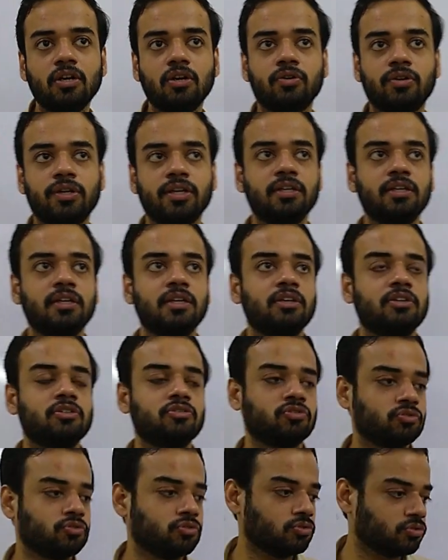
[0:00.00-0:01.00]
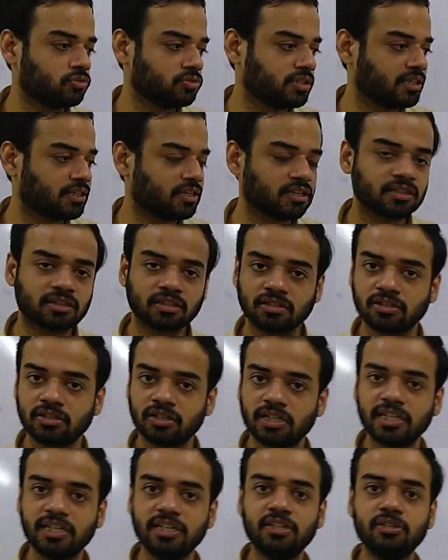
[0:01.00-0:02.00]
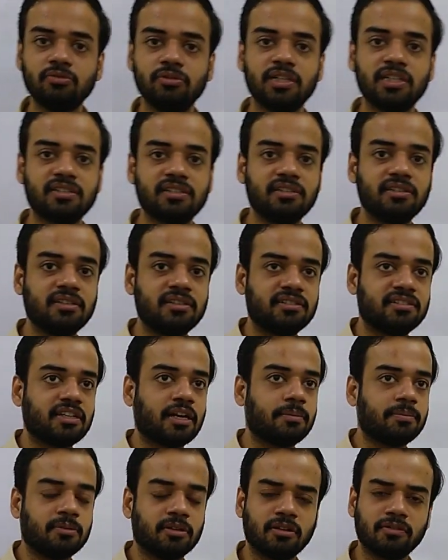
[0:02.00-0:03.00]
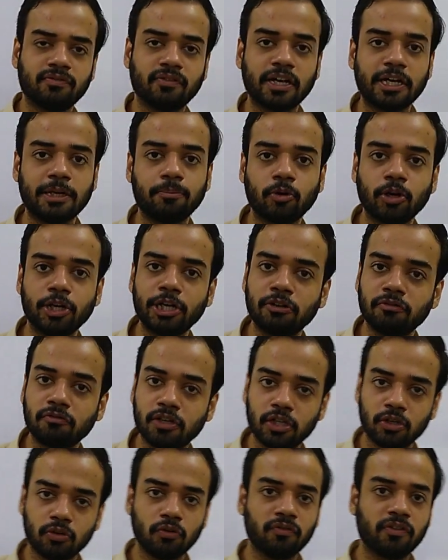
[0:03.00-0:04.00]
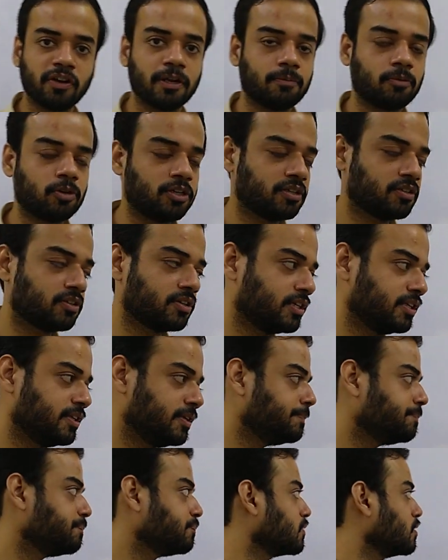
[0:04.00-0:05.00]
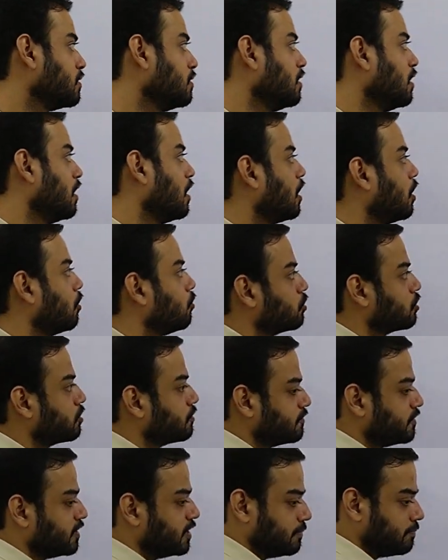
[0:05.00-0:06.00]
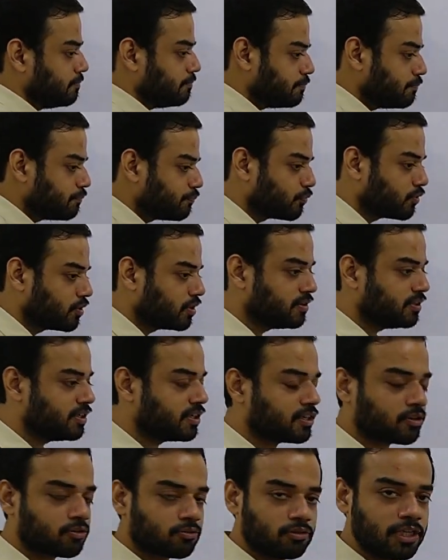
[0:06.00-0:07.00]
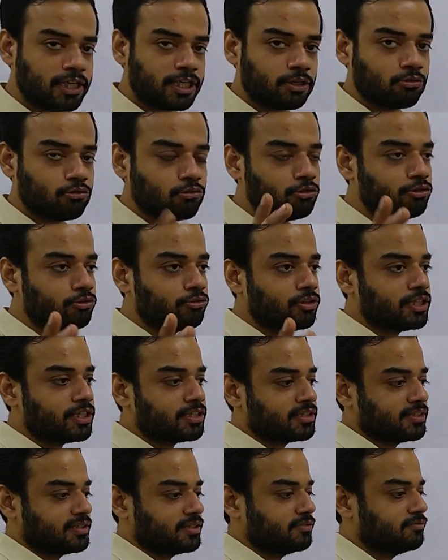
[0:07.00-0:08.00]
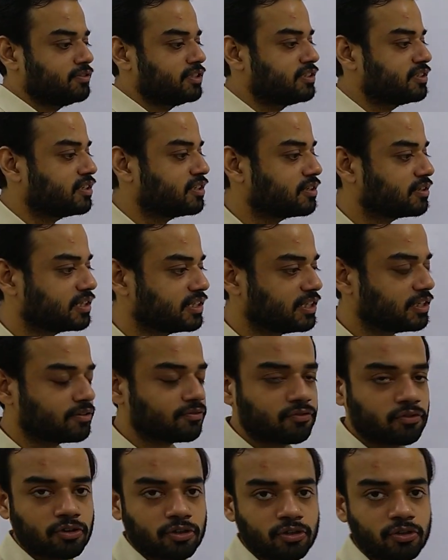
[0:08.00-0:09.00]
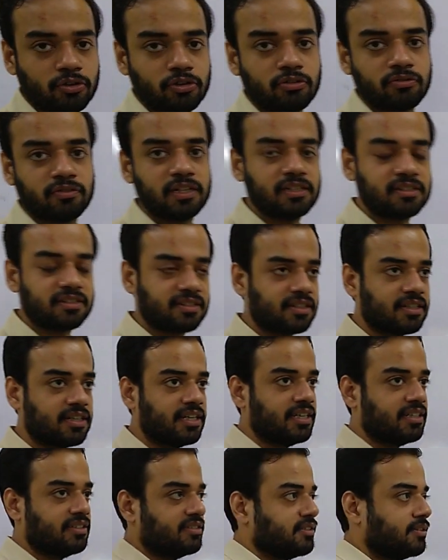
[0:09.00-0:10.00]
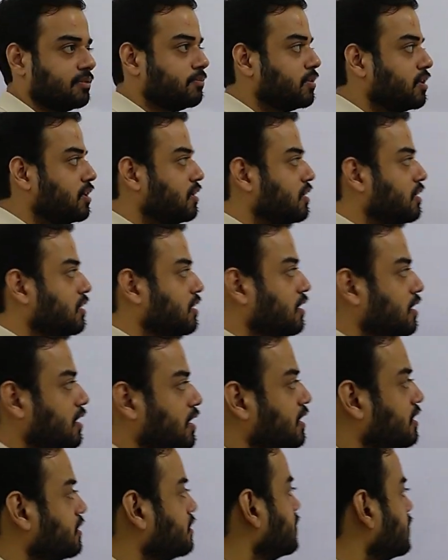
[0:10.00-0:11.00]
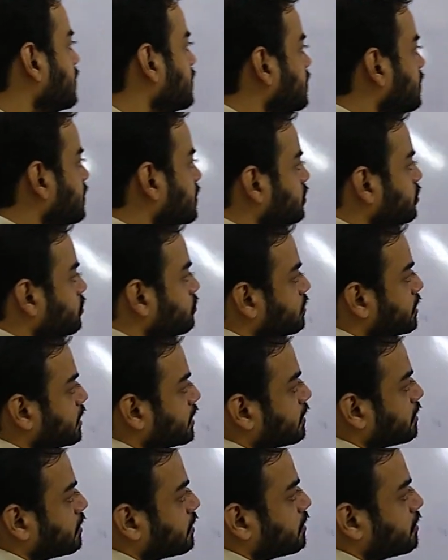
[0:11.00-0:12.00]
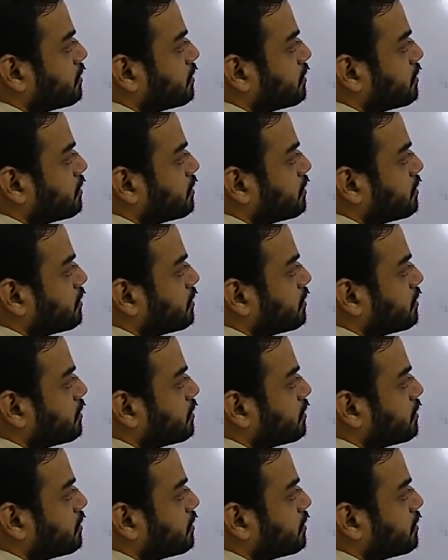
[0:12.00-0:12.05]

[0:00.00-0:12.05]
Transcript: Okay, so there are 13 units in this chapter, 5.1 to 5.13. Out of them, there are only 2 units which are there for your 12th standard exam, and they are unit